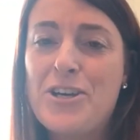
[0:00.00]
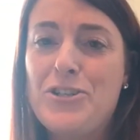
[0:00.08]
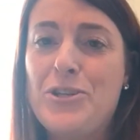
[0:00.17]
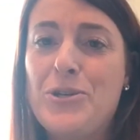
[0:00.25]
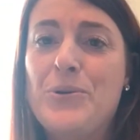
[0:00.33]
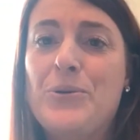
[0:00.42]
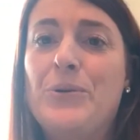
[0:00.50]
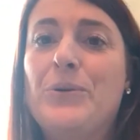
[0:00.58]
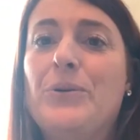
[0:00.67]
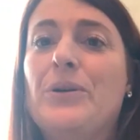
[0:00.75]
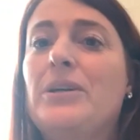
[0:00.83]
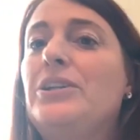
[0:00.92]

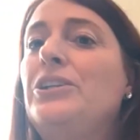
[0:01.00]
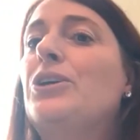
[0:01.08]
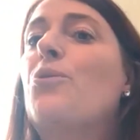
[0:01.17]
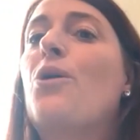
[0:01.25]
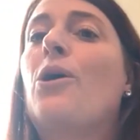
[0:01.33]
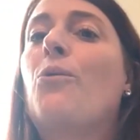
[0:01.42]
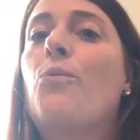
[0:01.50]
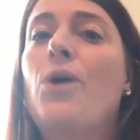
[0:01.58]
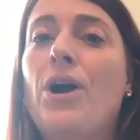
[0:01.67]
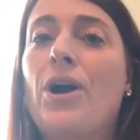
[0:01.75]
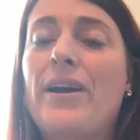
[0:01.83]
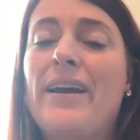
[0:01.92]
to your
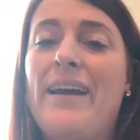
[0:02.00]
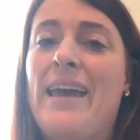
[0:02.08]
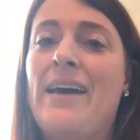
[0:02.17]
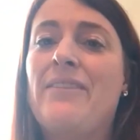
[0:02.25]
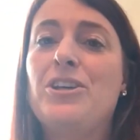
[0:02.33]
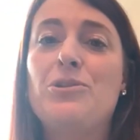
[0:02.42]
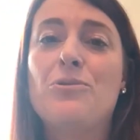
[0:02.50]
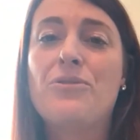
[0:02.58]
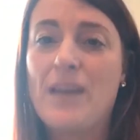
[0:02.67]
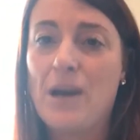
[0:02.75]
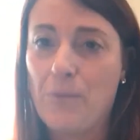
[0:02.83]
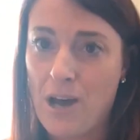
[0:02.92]
work and the youth
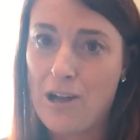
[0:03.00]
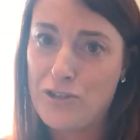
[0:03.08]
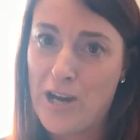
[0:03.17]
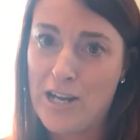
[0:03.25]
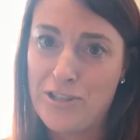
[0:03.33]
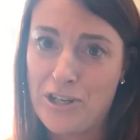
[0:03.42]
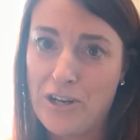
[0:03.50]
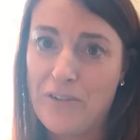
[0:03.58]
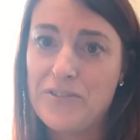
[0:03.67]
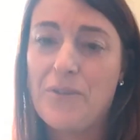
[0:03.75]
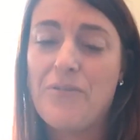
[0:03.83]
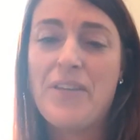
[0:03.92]
that we all try to serve.
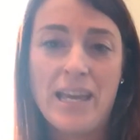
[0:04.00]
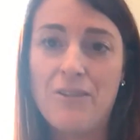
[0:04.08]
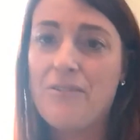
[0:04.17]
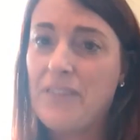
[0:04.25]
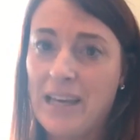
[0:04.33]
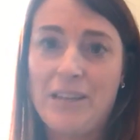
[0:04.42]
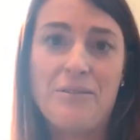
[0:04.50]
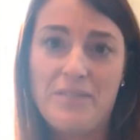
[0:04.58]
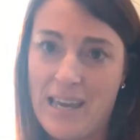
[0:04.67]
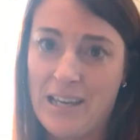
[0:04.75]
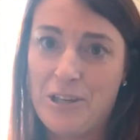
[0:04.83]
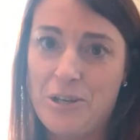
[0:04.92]
So thank you, thank you,
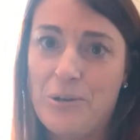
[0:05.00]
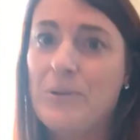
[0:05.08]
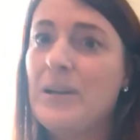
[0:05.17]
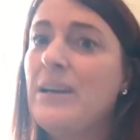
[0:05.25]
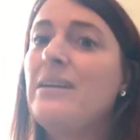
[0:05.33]
thank you.